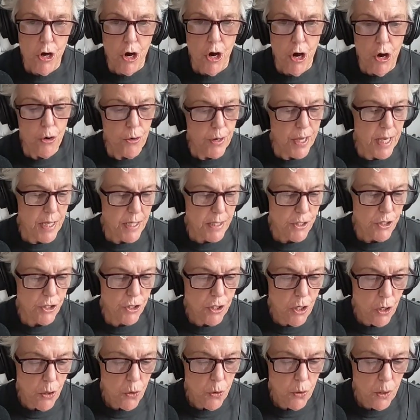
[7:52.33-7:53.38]
Okay,
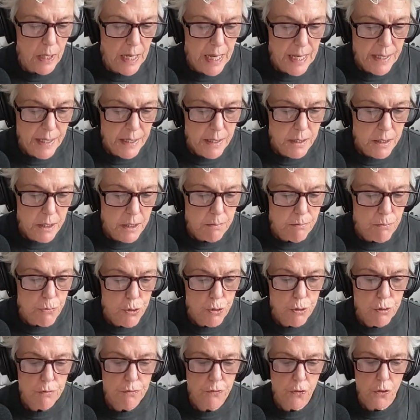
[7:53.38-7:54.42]
so let's
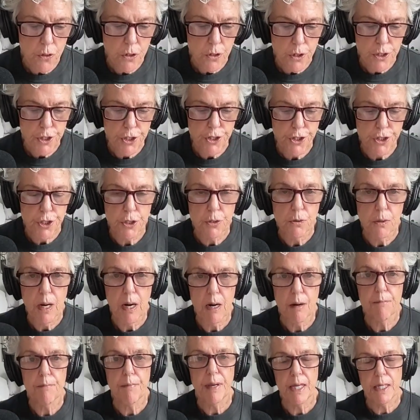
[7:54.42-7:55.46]
move on to
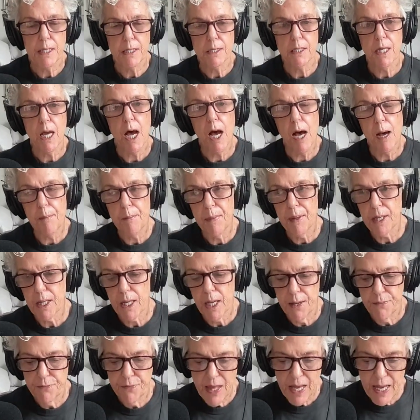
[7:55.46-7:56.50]
our main topic,
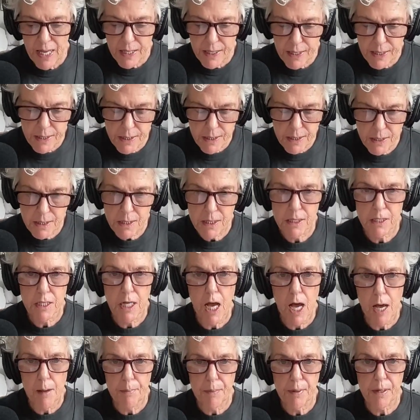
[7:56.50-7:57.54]
and that is the
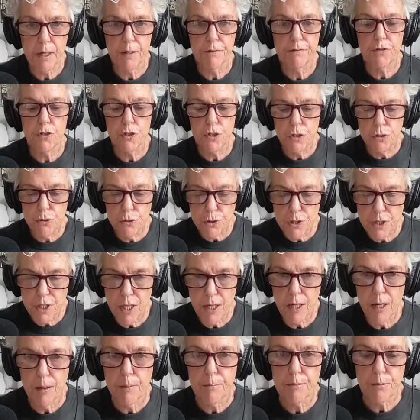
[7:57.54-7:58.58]
topic of
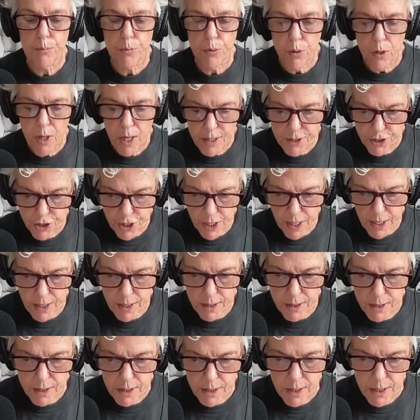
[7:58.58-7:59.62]
using
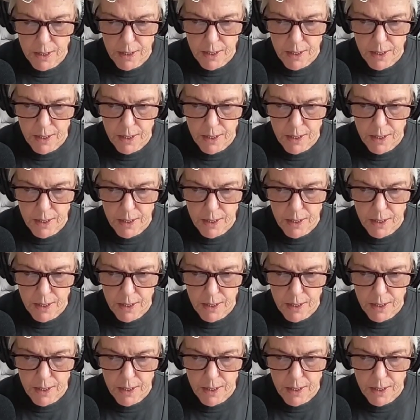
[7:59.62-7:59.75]
projects.